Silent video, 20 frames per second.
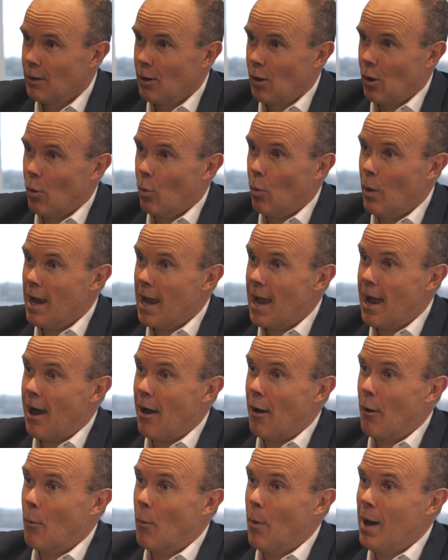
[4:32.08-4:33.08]

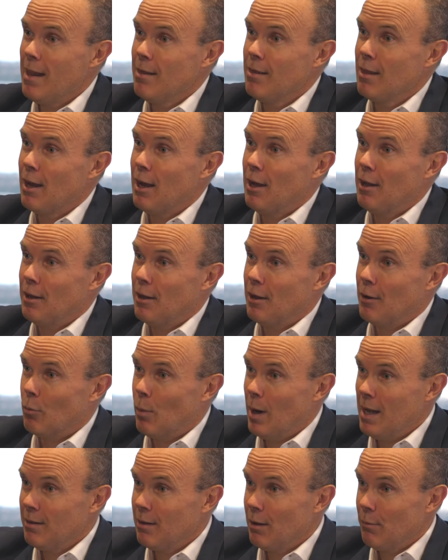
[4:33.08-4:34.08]
where when
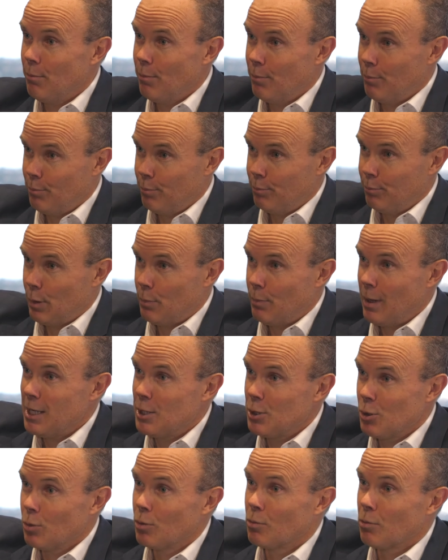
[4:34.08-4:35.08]
the
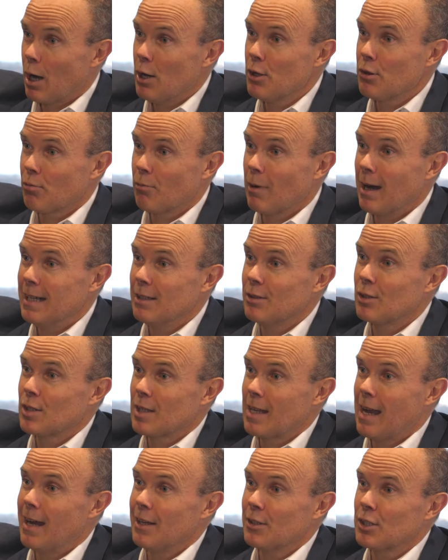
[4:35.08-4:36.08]
perpetual growth rate
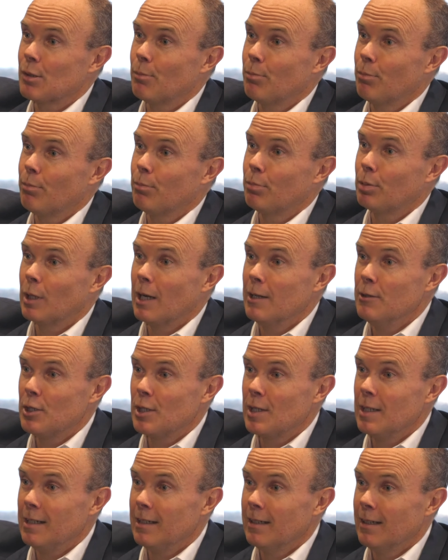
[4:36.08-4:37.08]
starts
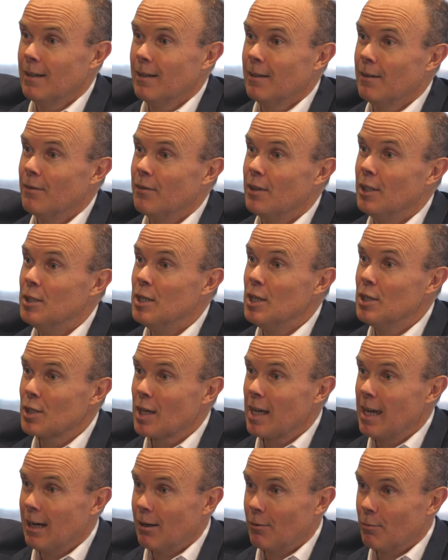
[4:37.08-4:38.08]
approaching the
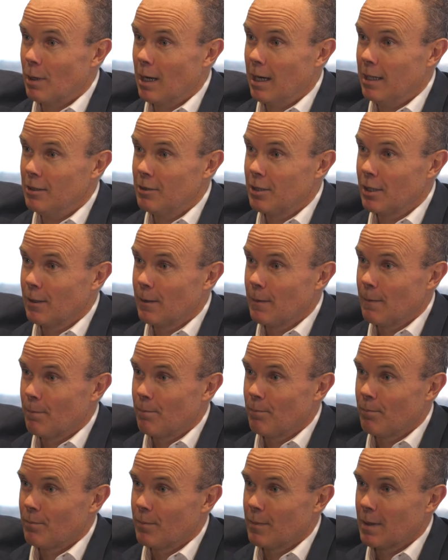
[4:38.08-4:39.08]
discount rate,
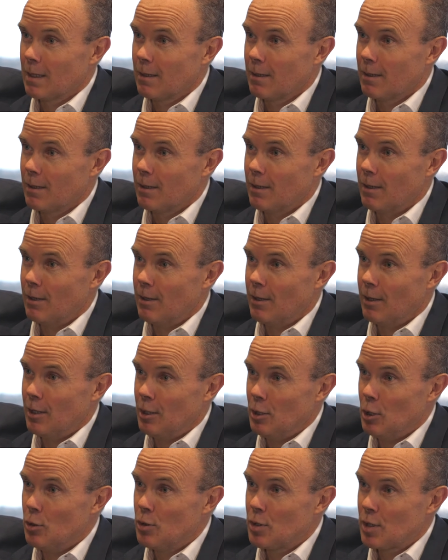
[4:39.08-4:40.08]

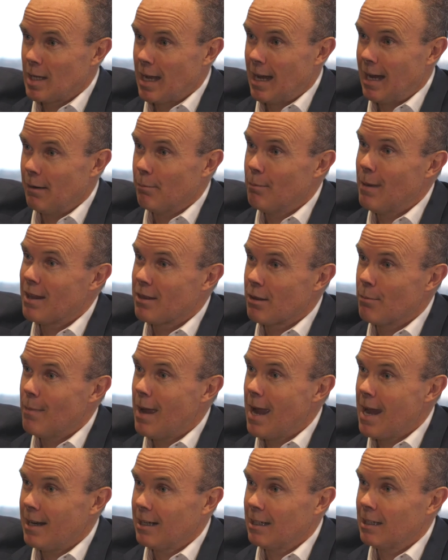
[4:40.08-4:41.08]
you start
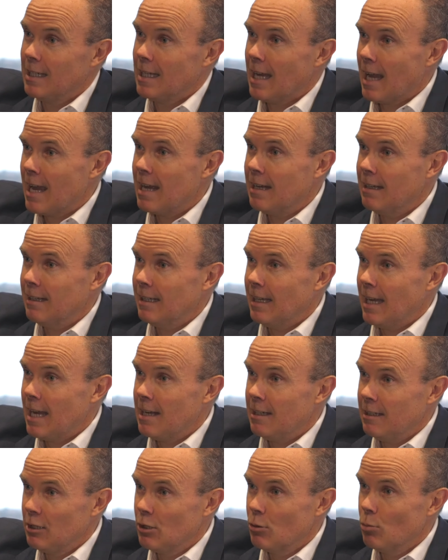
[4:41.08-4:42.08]
mathematically
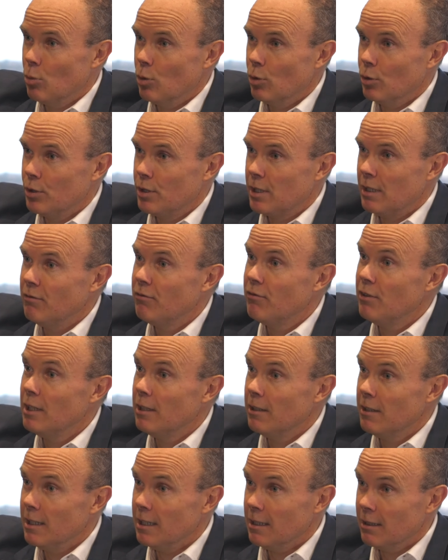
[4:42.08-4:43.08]
heading towards
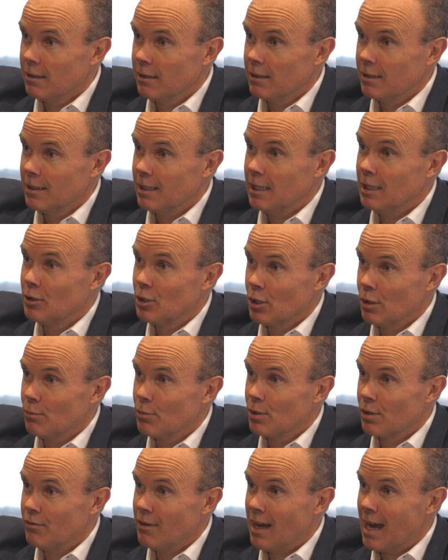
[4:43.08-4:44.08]
infinity in
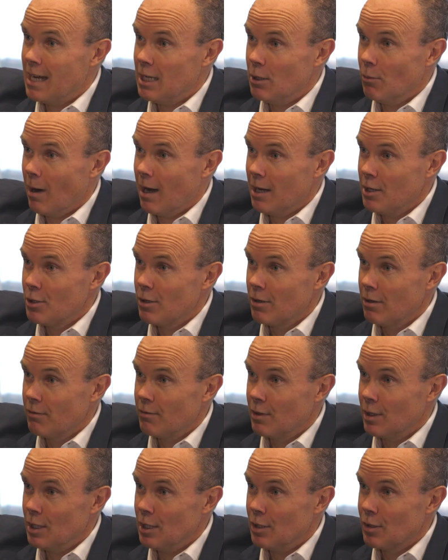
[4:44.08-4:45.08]
terms of valuation of
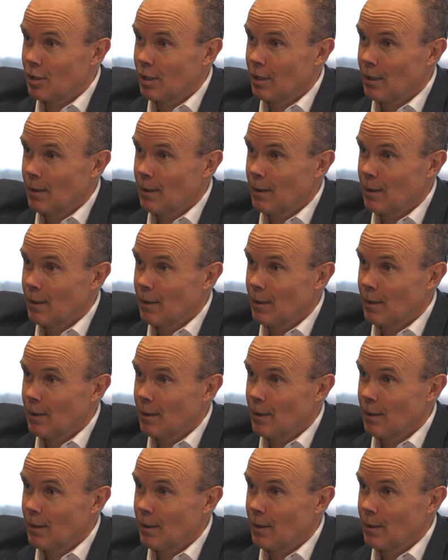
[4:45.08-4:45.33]
these